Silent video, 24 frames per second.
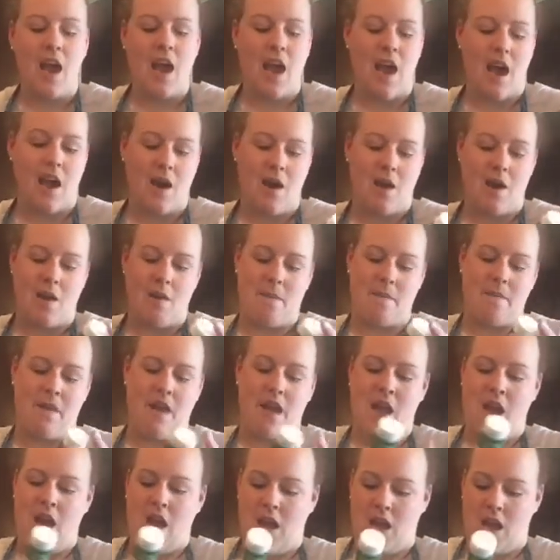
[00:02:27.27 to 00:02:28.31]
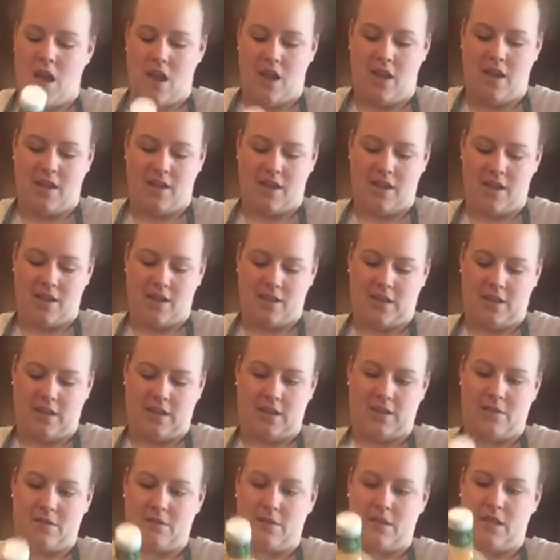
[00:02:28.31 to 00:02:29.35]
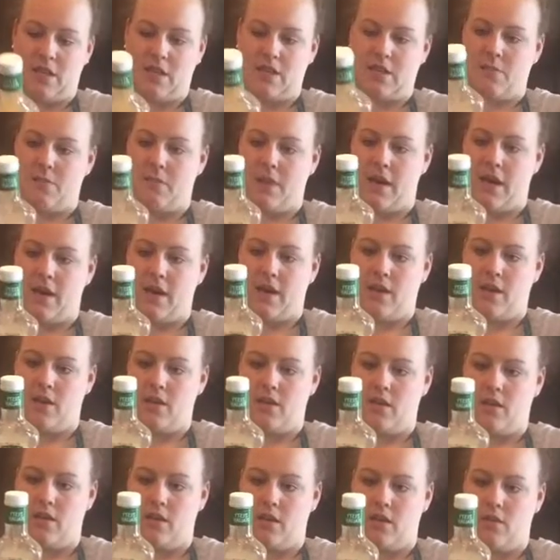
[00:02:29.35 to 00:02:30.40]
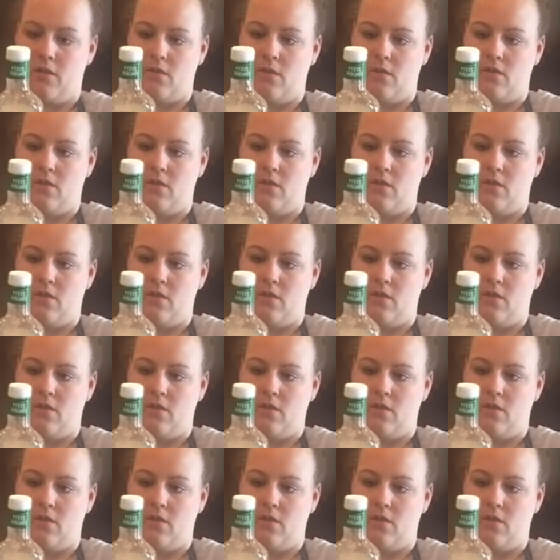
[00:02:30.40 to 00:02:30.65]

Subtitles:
I think this is expired too.